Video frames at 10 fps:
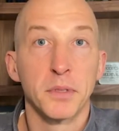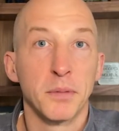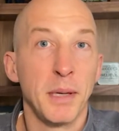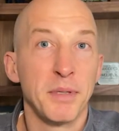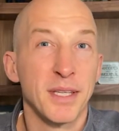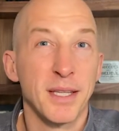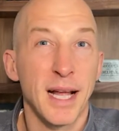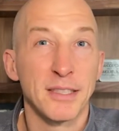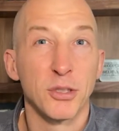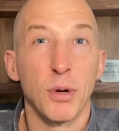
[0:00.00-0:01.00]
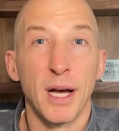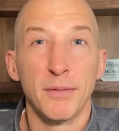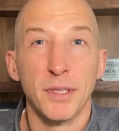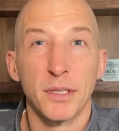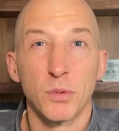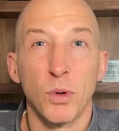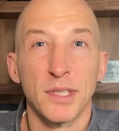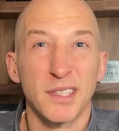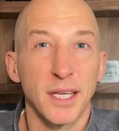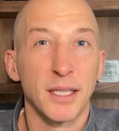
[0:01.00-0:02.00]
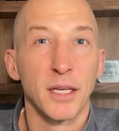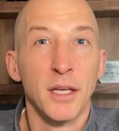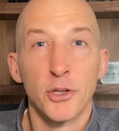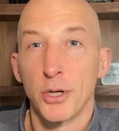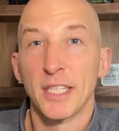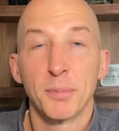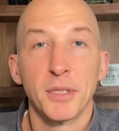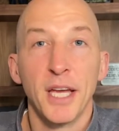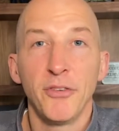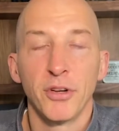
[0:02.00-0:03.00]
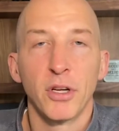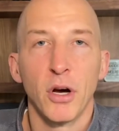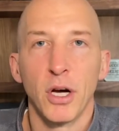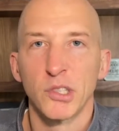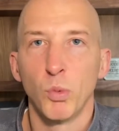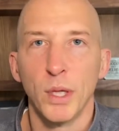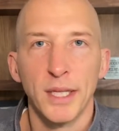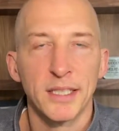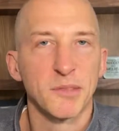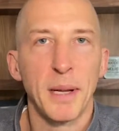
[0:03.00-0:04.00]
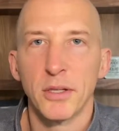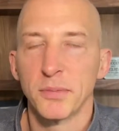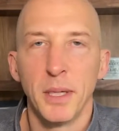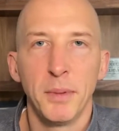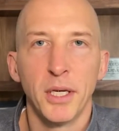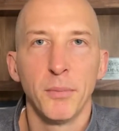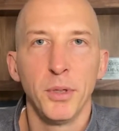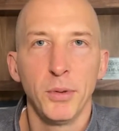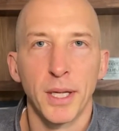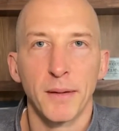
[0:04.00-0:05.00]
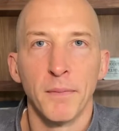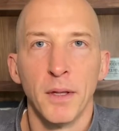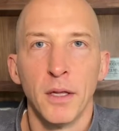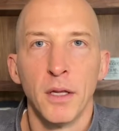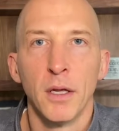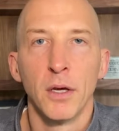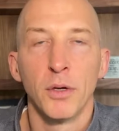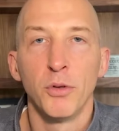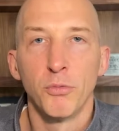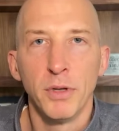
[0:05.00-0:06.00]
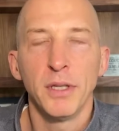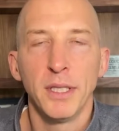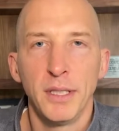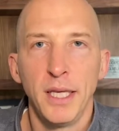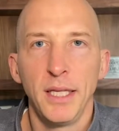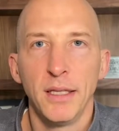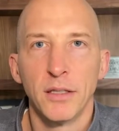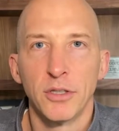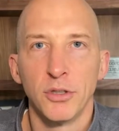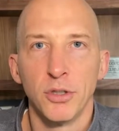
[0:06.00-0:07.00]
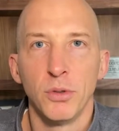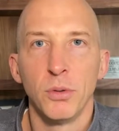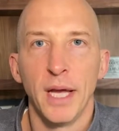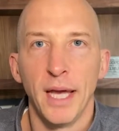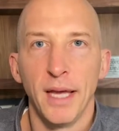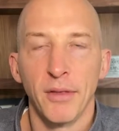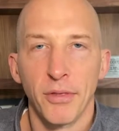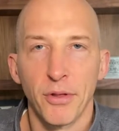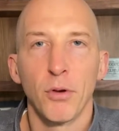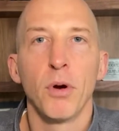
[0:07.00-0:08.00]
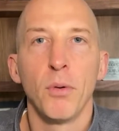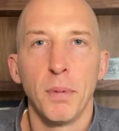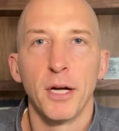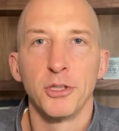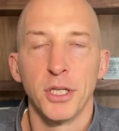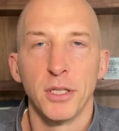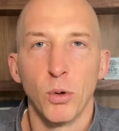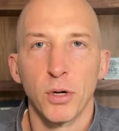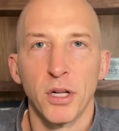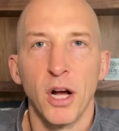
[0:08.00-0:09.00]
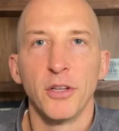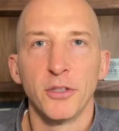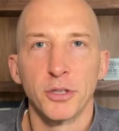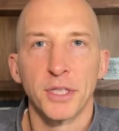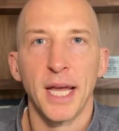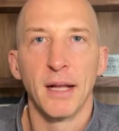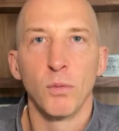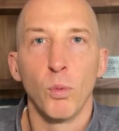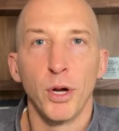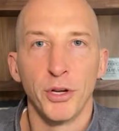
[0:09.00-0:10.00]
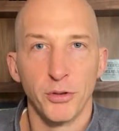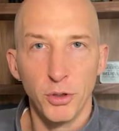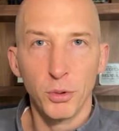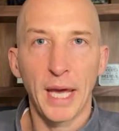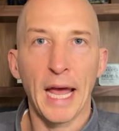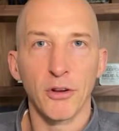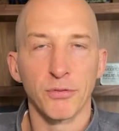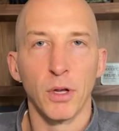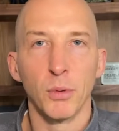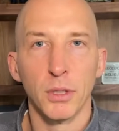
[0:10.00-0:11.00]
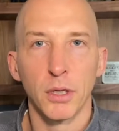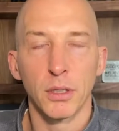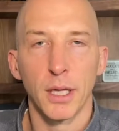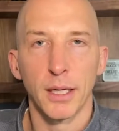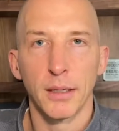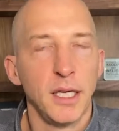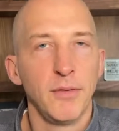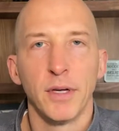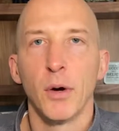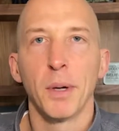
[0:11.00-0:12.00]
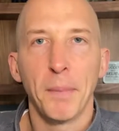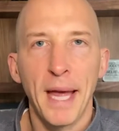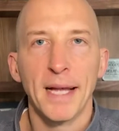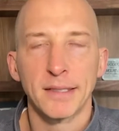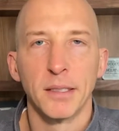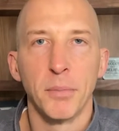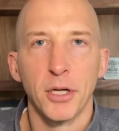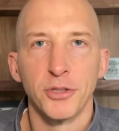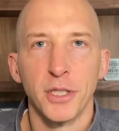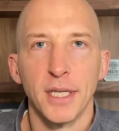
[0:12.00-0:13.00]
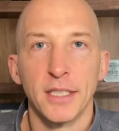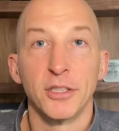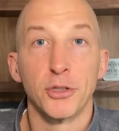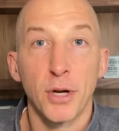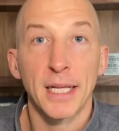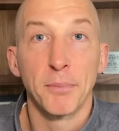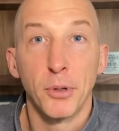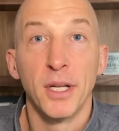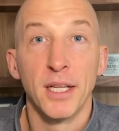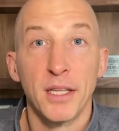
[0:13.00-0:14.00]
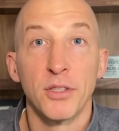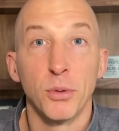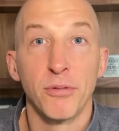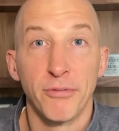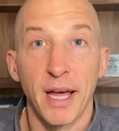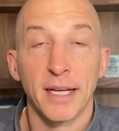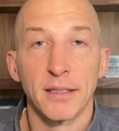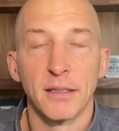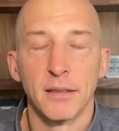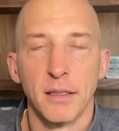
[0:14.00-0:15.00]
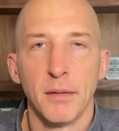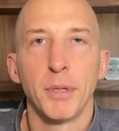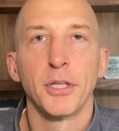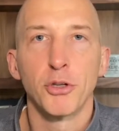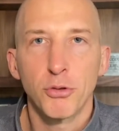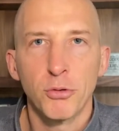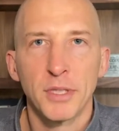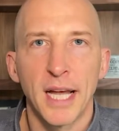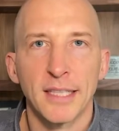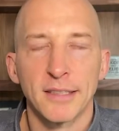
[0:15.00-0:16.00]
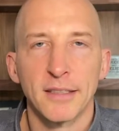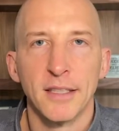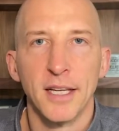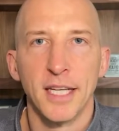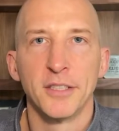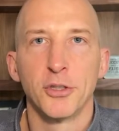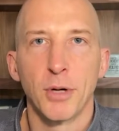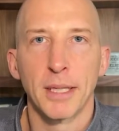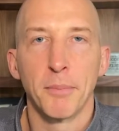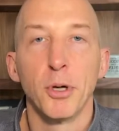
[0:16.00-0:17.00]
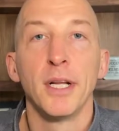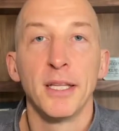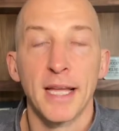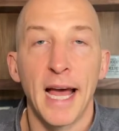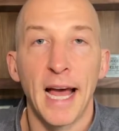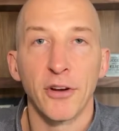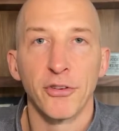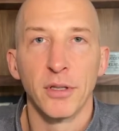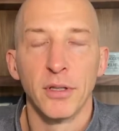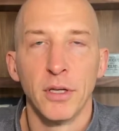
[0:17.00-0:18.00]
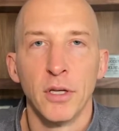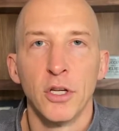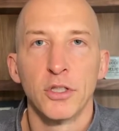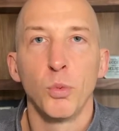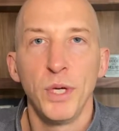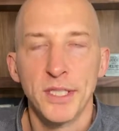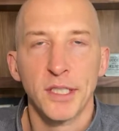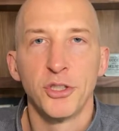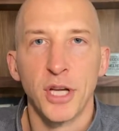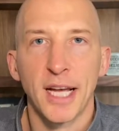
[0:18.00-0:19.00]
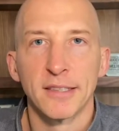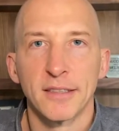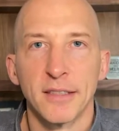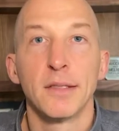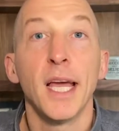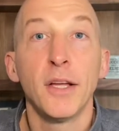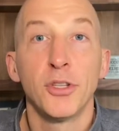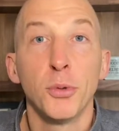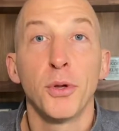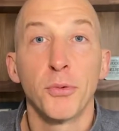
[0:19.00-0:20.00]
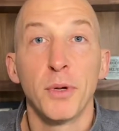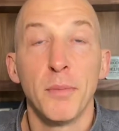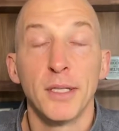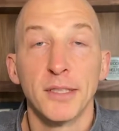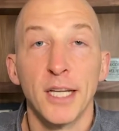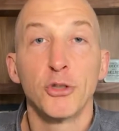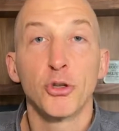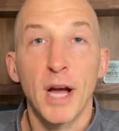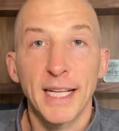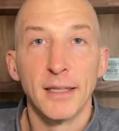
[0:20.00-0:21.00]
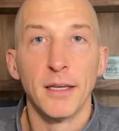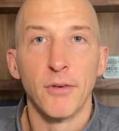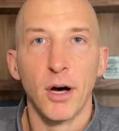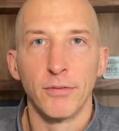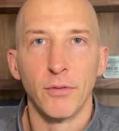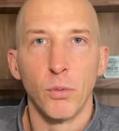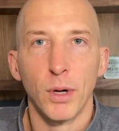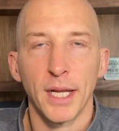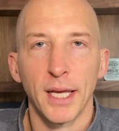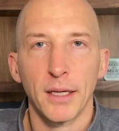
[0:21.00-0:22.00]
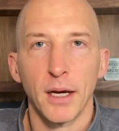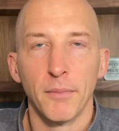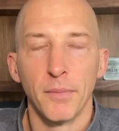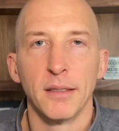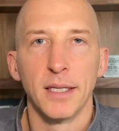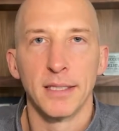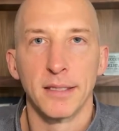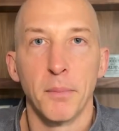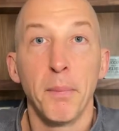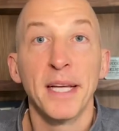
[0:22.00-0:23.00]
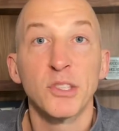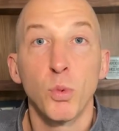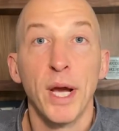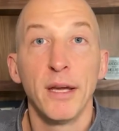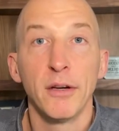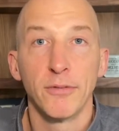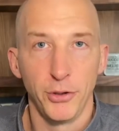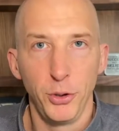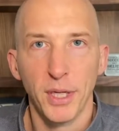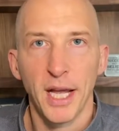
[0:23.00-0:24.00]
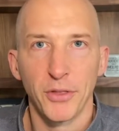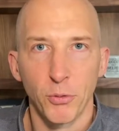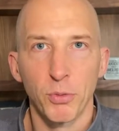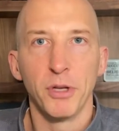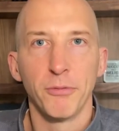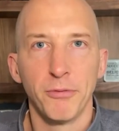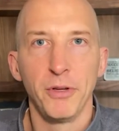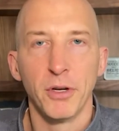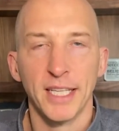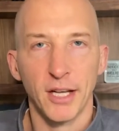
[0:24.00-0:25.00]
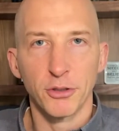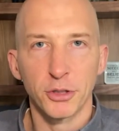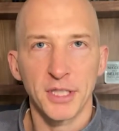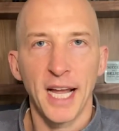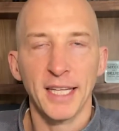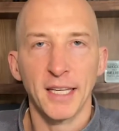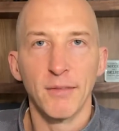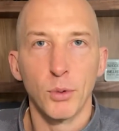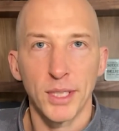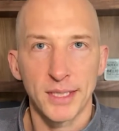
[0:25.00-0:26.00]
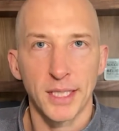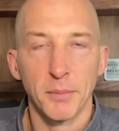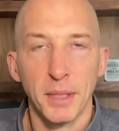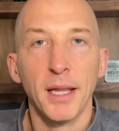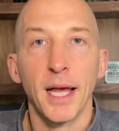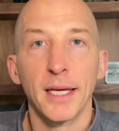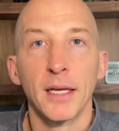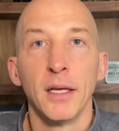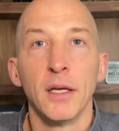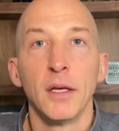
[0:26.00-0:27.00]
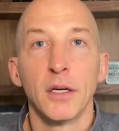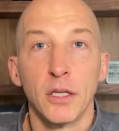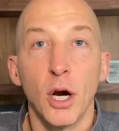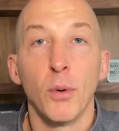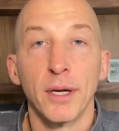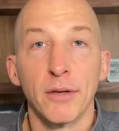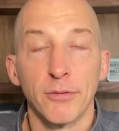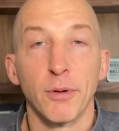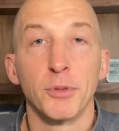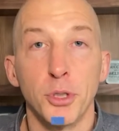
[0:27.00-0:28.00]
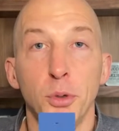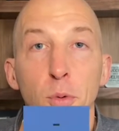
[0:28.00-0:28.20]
to maybe to the not so obvious ones like transportation costs, one less spouse maybe commuting. You really need to do a thorough budget in order to understand what your new cash flow would look like. Even going past the budget is to try to put it into effect. But the true test is to try to put it into action. So we suggest take 2 or 3 months and try to live off of one income. It's the best way for you to get the real feel and understanding of what it's going to be like going from 2 to